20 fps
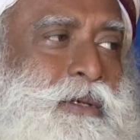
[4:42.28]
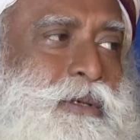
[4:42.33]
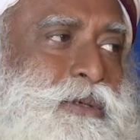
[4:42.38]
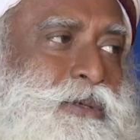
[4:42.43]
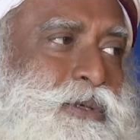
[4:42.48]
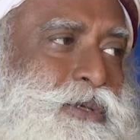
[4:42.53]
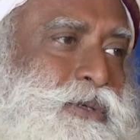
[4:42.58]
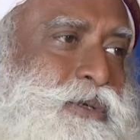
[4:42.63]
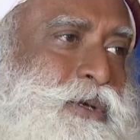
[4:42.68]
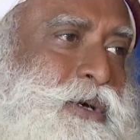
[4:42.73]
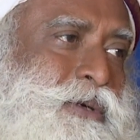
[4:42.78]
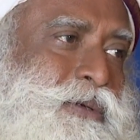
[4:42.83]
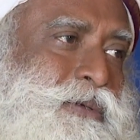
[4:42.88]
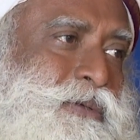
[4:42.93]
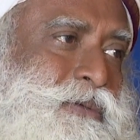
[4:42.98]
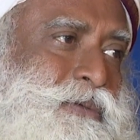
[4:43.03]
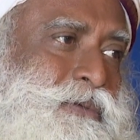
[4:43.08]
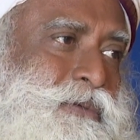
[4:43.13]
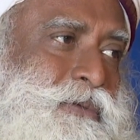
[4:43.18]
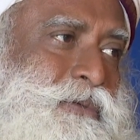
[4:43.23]
Do you
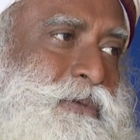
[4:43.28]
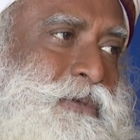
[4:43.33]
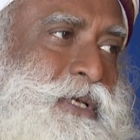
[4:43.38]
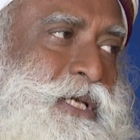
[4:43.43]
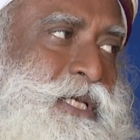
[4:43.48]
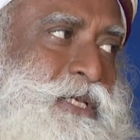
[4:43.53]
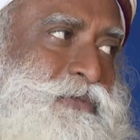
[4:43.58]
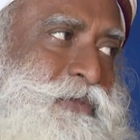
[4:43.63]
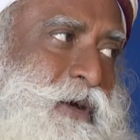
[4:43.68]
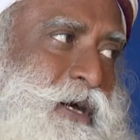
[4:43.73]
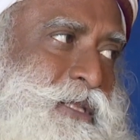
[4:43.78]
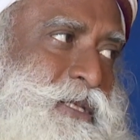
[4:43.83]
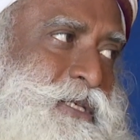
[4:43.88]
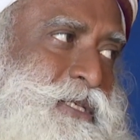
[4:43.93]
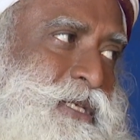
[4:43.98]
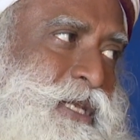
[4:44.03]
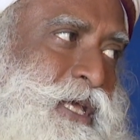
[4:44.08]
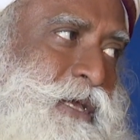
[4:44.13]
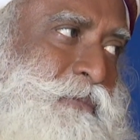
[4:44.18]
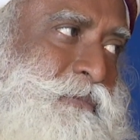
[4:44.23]
know his
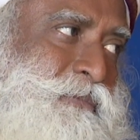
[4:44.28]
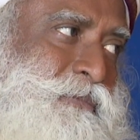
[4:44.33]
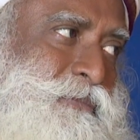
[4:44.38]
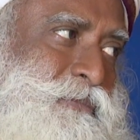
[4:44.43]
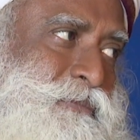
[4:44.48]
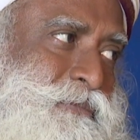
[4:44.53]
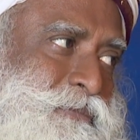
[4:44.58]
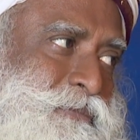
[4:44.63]
father's name?